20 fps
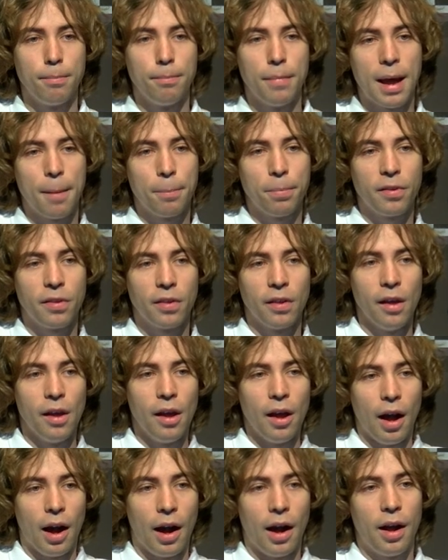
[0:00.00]
maps
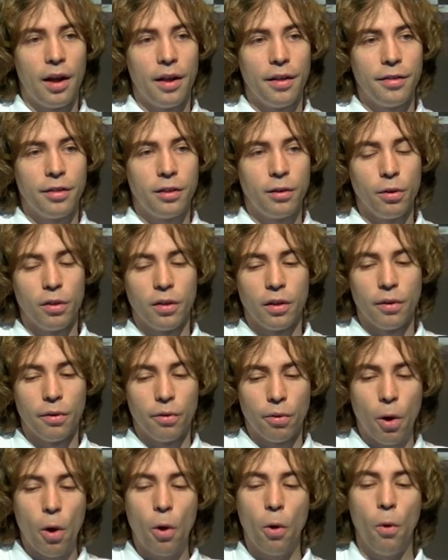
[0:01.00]
to the
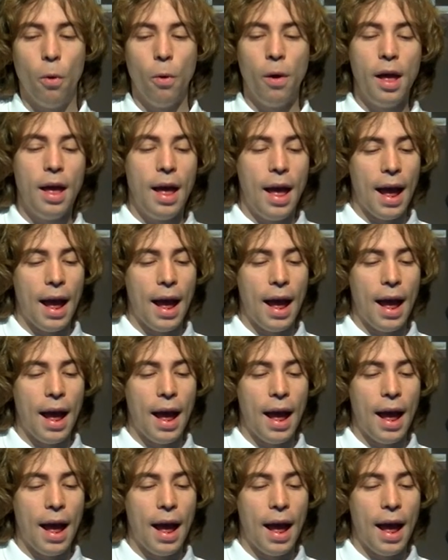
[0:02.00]
row.